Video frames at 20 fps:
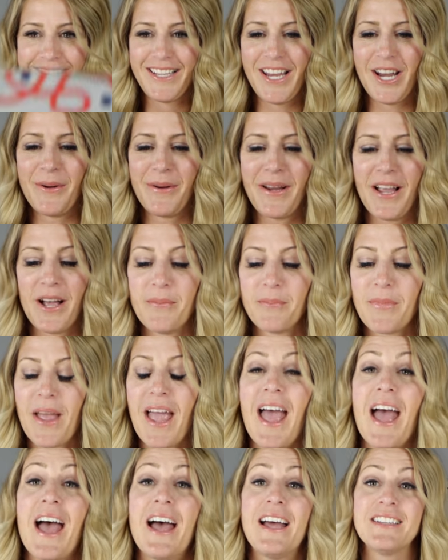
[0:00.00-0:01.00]
Here we go.
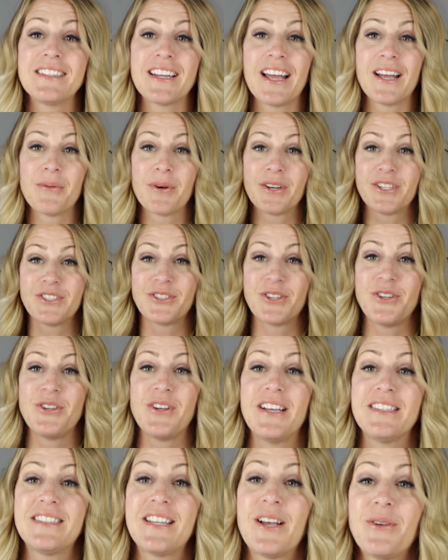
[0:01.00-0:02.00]
And I wanna show
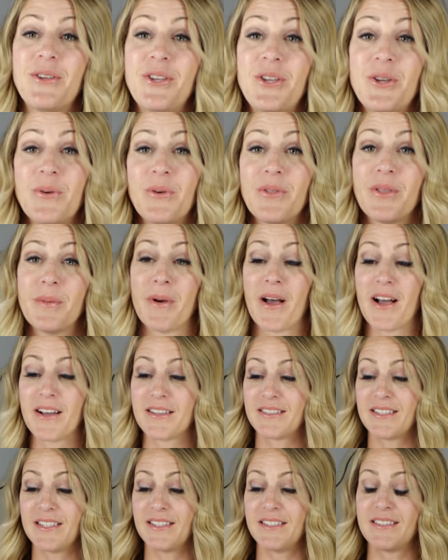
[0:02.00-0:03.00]
you guys how cute the
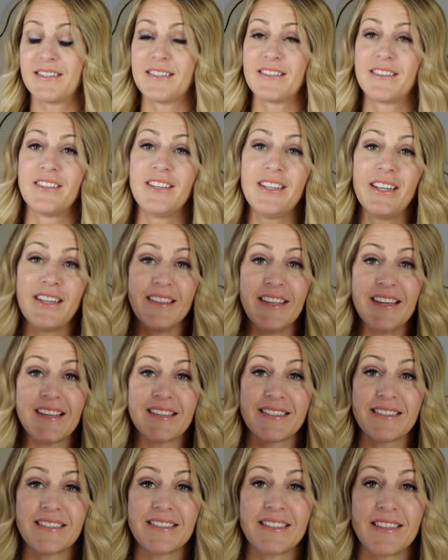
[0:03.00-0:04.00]
box is. Look at
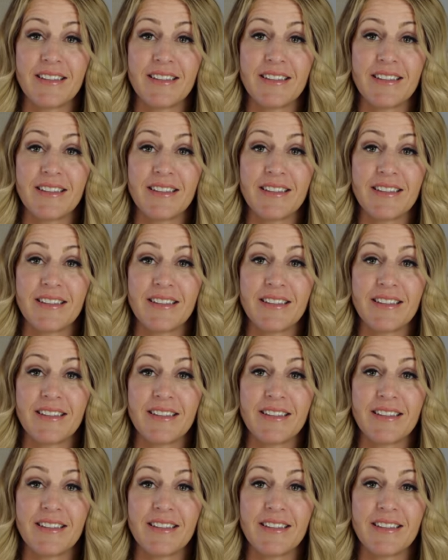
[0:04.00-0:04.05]
this,